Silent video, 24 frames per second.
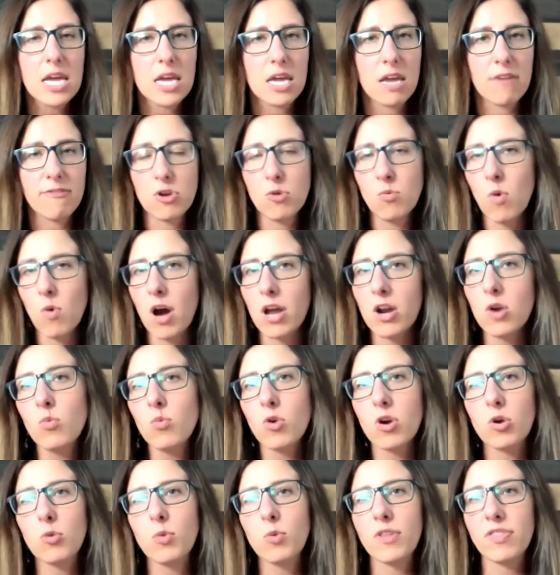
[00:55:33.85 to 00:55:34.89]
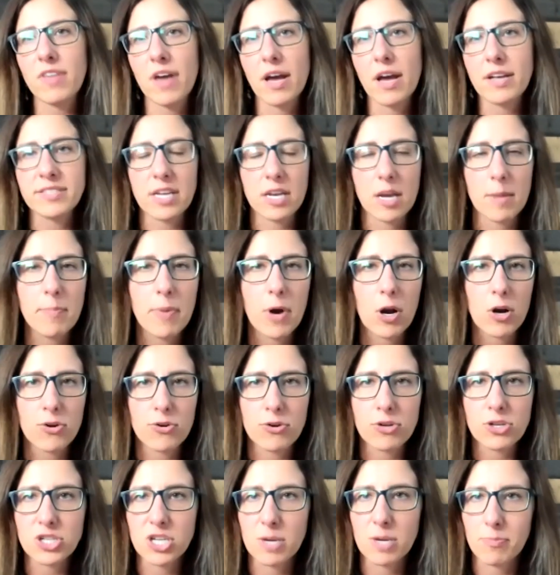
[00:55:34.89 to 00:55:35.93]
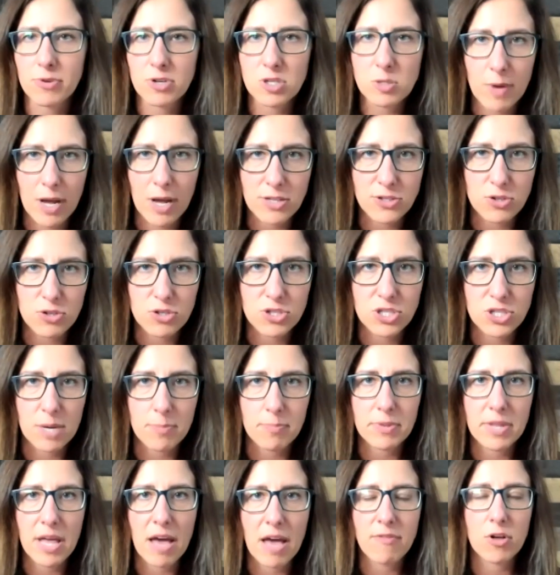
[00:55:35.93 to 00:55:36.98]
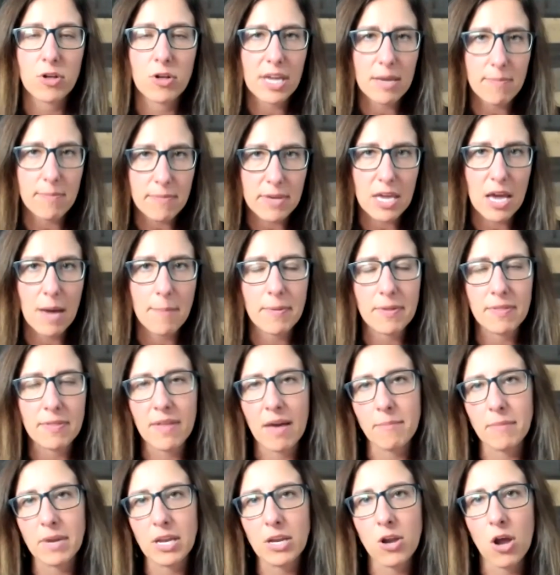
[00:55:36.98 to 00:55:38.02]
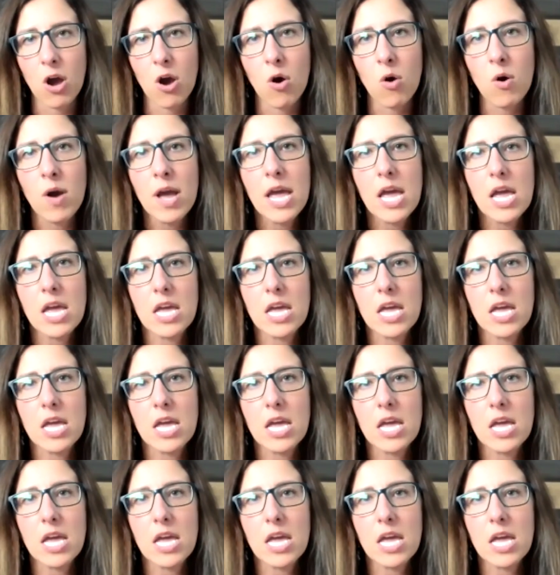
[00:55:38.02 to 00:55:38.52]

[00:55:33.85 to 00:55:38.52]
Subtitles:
If you want to work with us on a partnership or sponsorship level, hit me up and let me know.